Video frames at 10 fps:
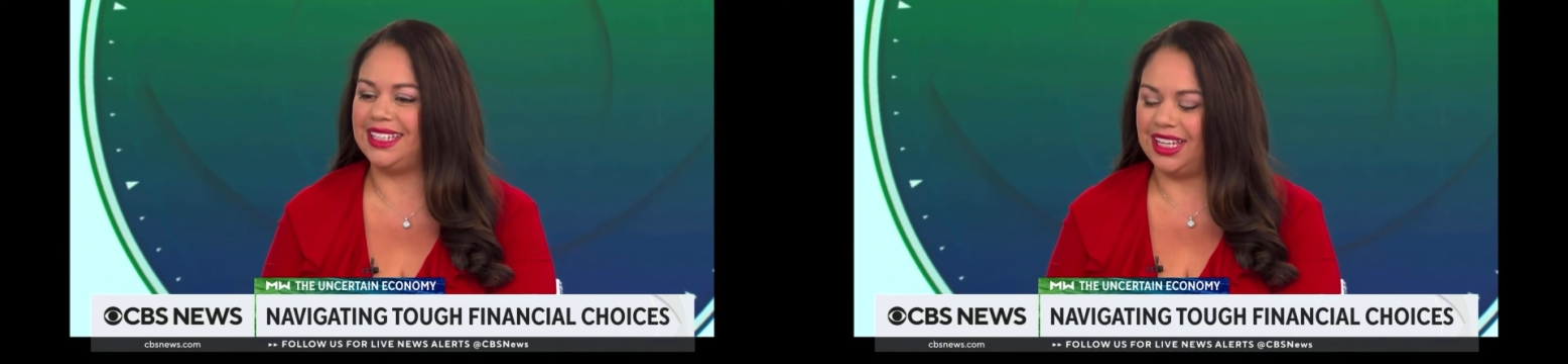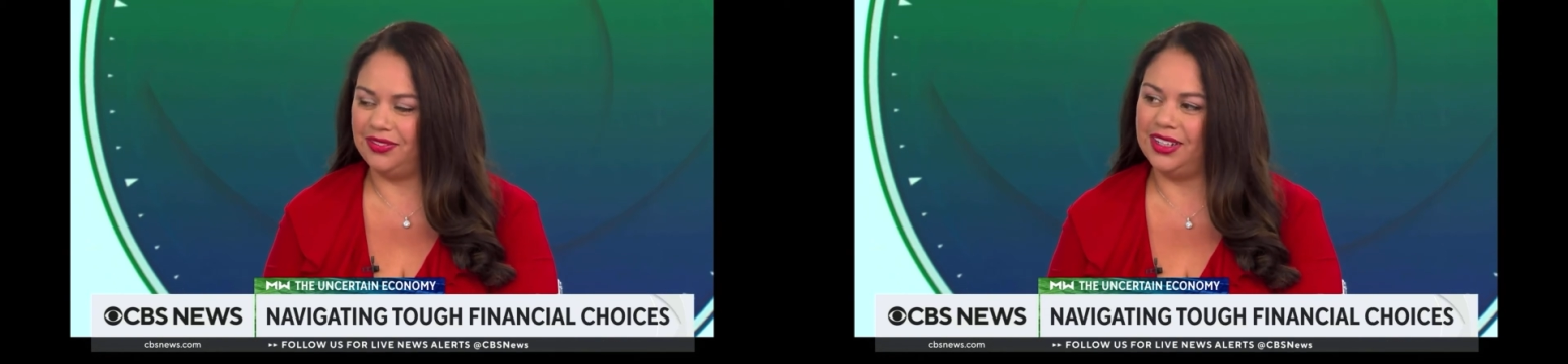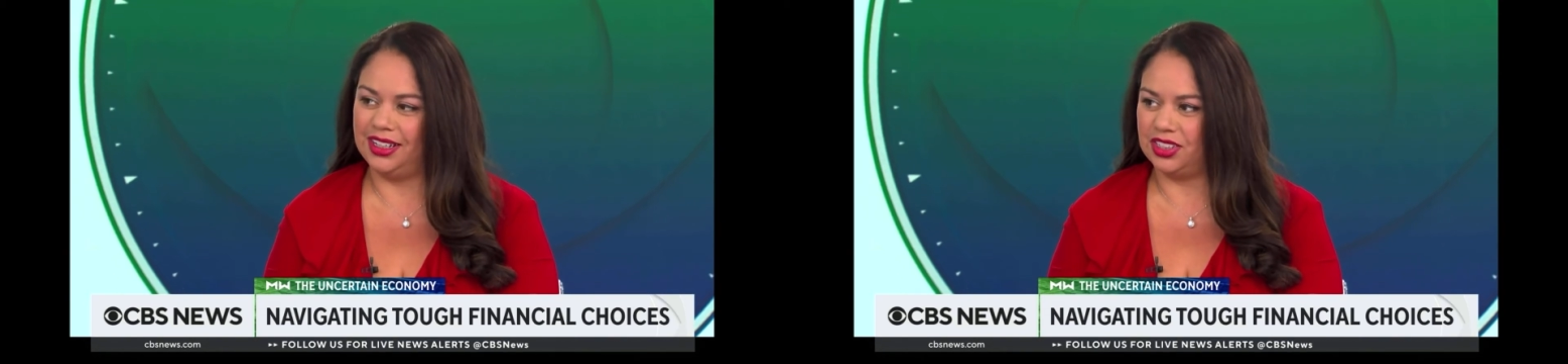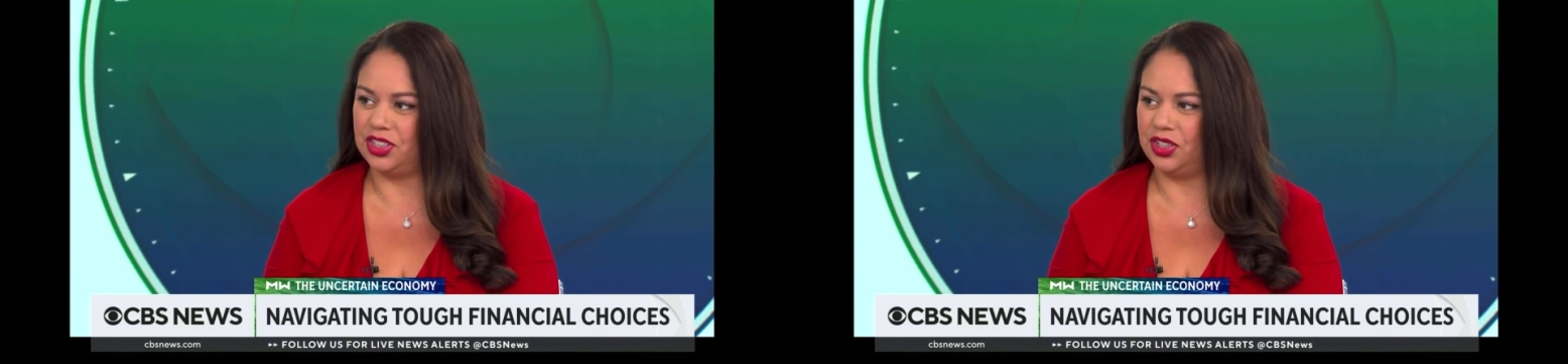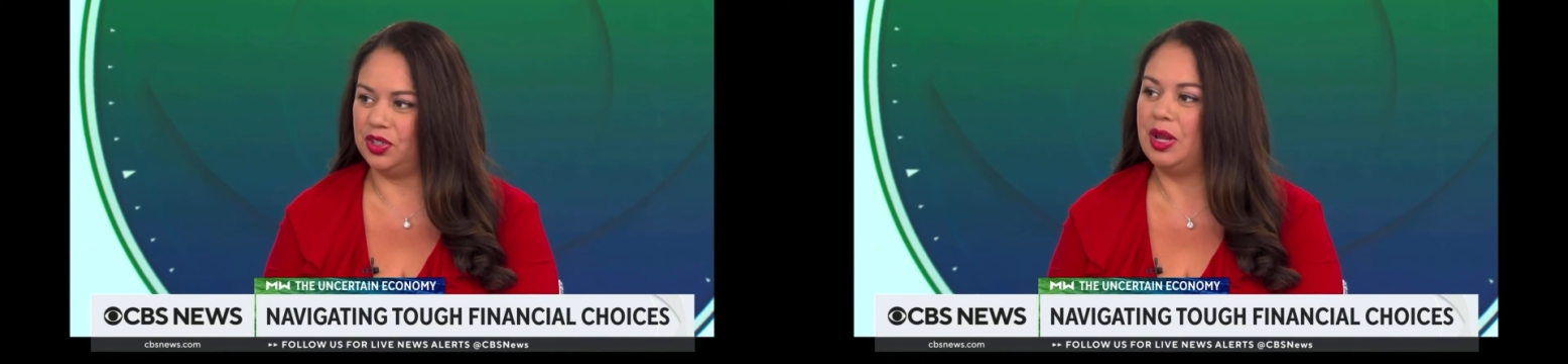given it to
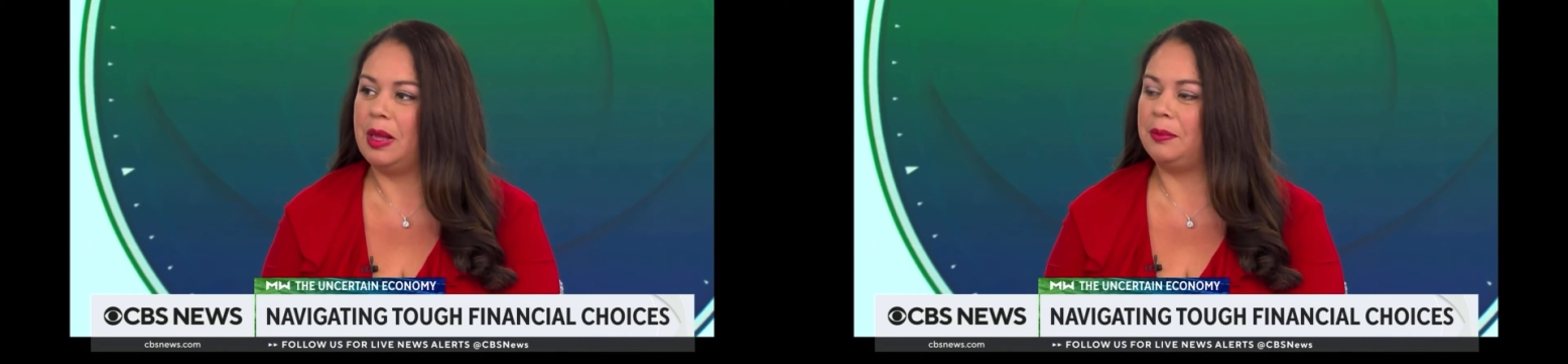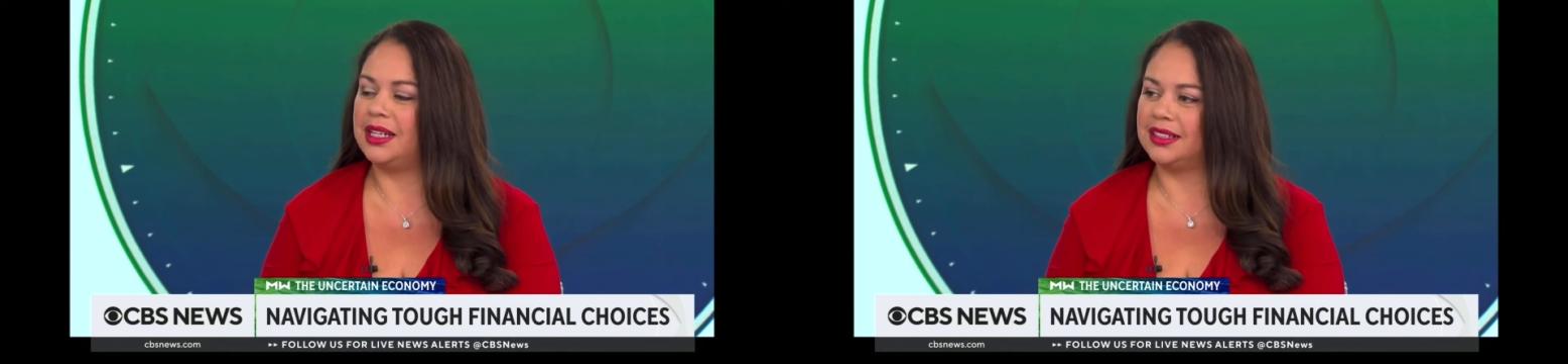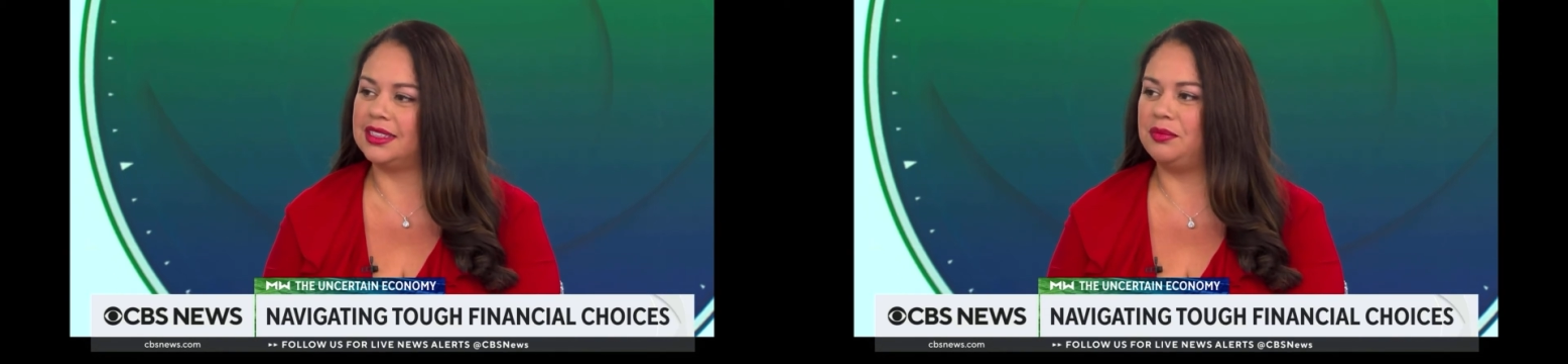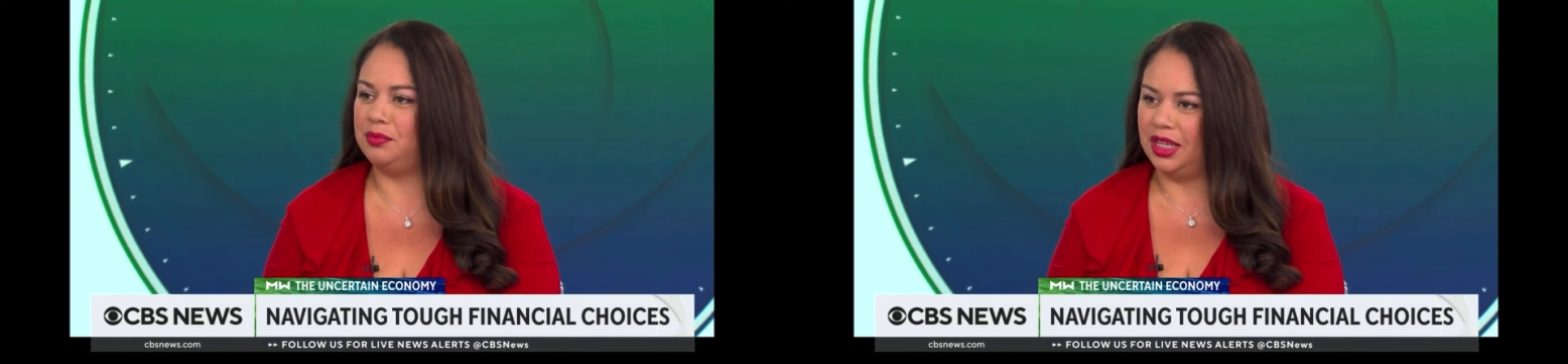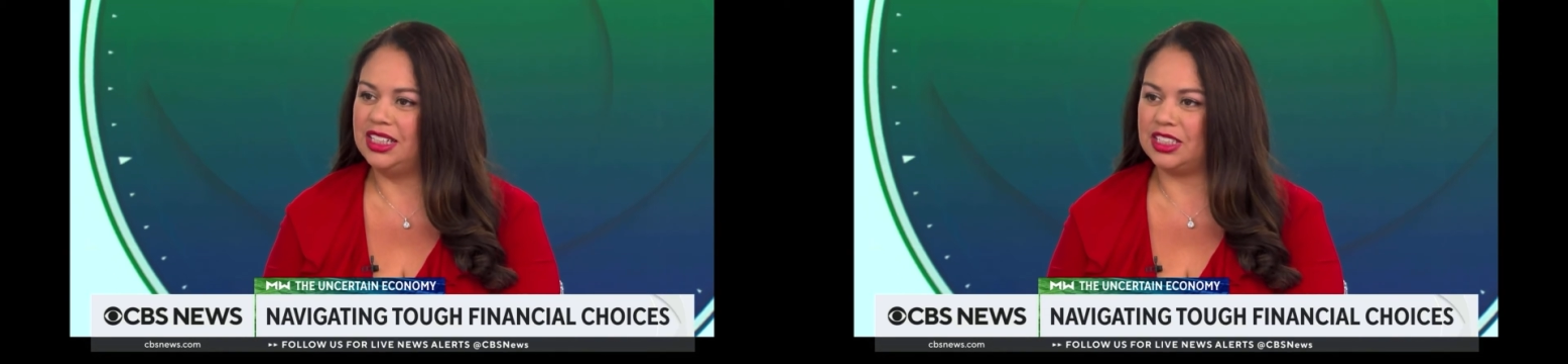her because it
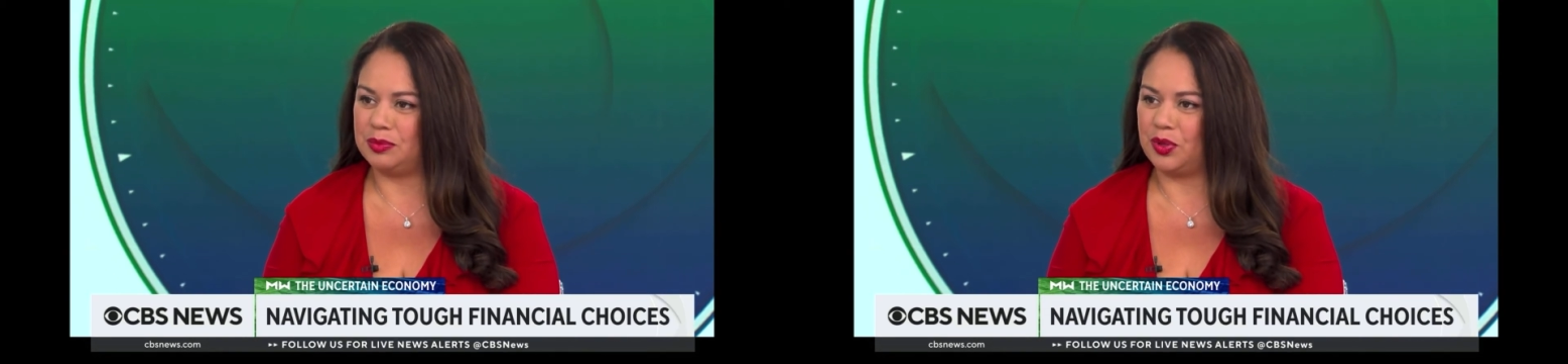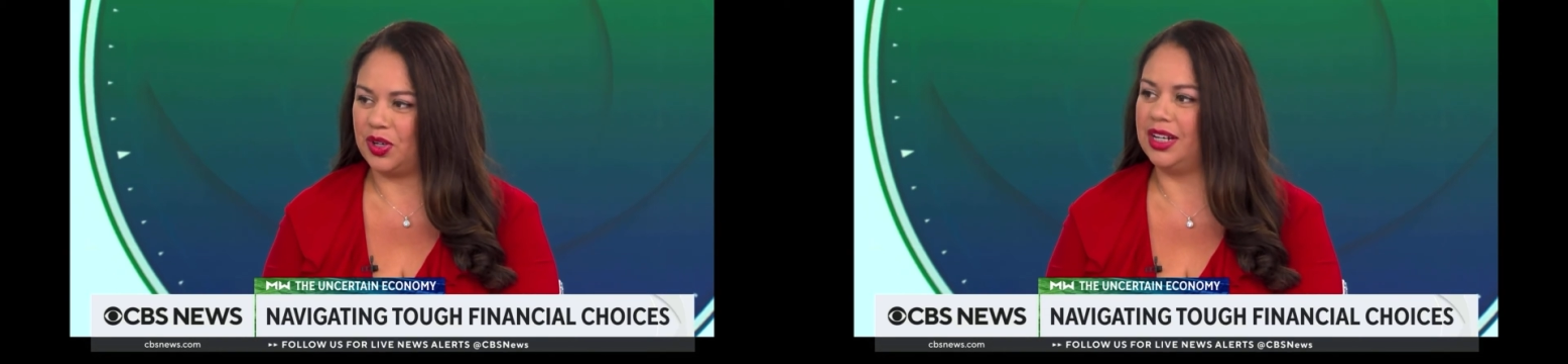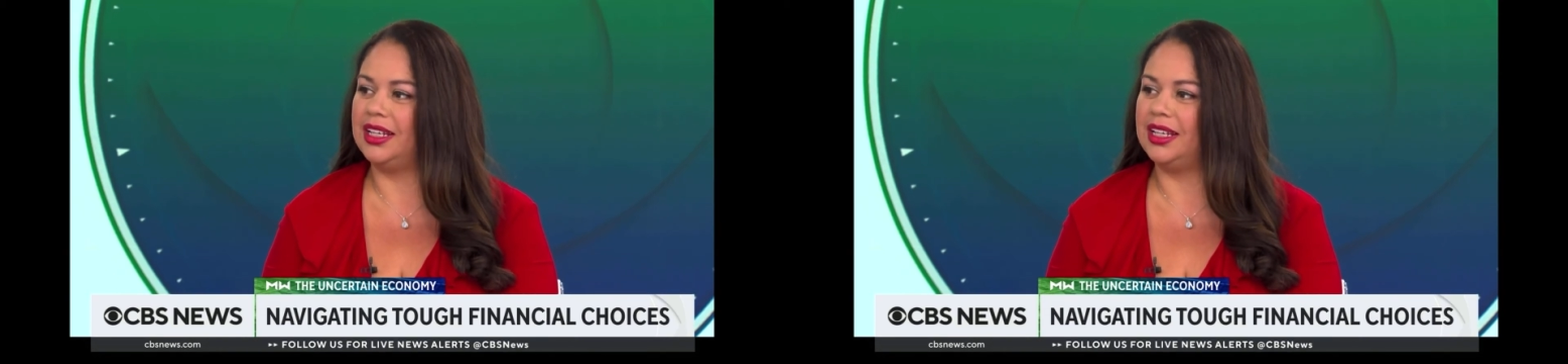means more.